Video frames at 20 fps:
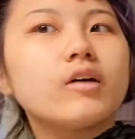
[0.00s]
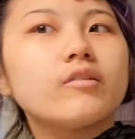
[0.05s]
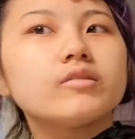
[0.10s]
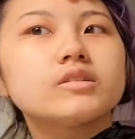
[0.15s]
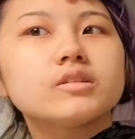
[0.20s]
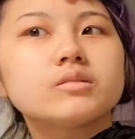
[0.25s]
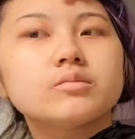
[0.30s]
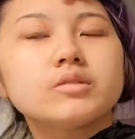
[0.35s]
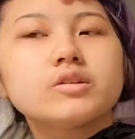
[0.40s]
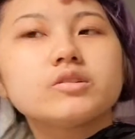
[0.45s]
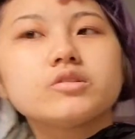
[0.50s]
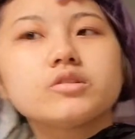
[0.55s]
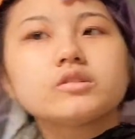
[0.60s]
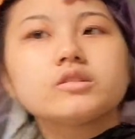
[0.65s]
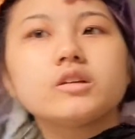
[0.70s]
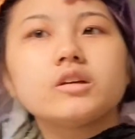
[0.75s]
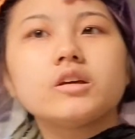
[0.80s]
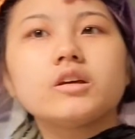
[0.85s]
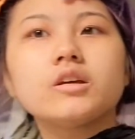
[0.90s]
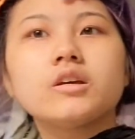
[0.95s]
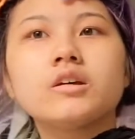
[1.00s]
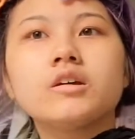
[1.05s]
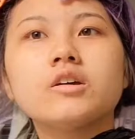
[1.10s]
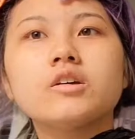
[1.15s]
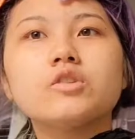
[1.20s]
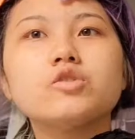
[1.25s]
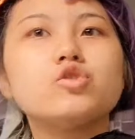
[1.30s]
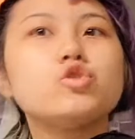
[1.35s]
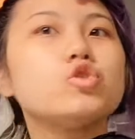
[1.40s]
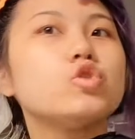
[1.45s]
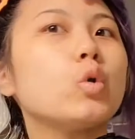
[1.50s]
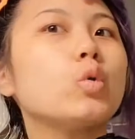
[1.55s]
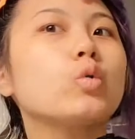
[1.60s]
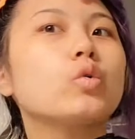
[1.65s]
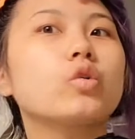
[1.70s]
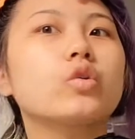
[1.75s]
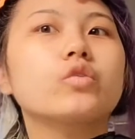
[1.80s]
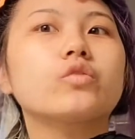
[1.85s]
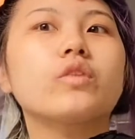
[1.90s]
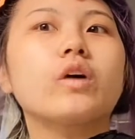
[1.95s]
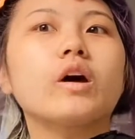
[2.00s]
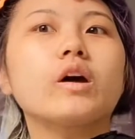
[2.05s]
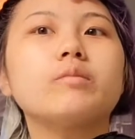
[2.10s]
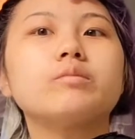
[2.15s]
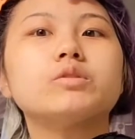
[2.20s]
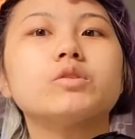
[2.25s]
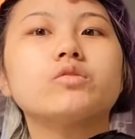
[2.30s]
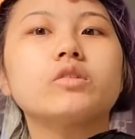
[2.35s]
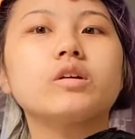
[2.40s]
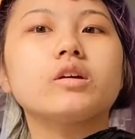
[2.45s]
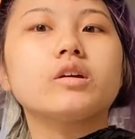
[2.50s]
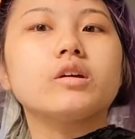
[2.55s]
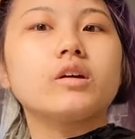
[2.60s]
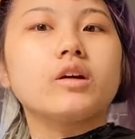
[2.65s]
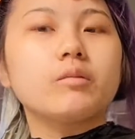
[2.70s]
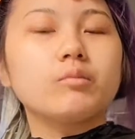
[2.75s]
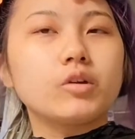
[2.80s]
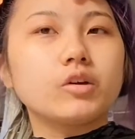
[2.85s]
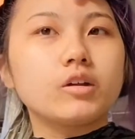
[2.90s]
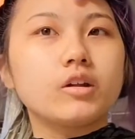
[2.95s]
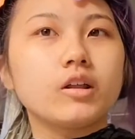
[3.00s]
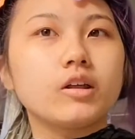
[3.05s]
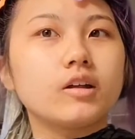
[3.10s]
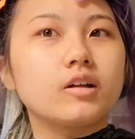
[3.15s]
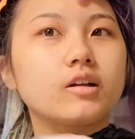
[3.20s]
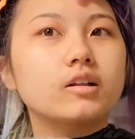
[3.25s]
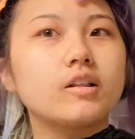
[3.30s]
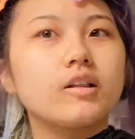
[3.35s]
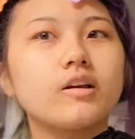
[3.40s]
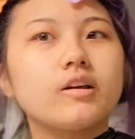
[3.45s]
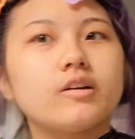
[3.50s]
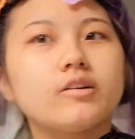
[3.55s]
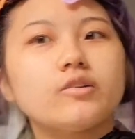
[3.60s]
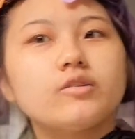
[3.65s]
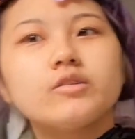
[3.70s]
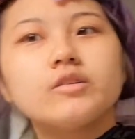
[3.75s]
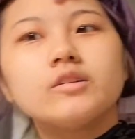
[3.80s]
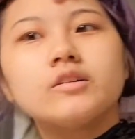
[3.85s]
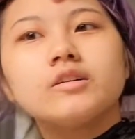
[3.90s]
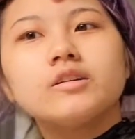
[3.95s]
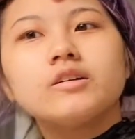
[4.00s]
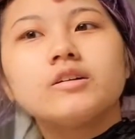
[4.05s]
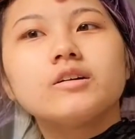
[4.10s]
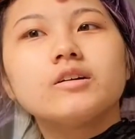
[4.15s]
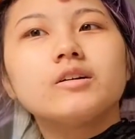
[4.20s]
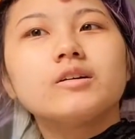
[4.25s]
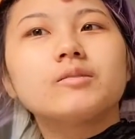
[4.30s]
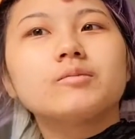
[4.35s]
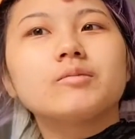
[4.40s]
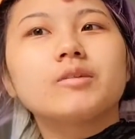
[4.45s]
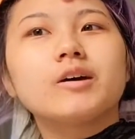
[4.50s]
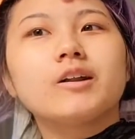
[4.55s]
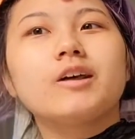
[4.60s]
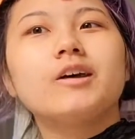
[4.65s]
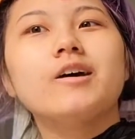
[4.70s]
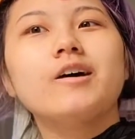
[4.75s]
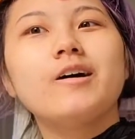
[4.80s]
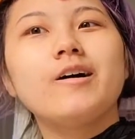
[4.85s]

having some interesting Joker vibes over here. I'm looking like a clown, but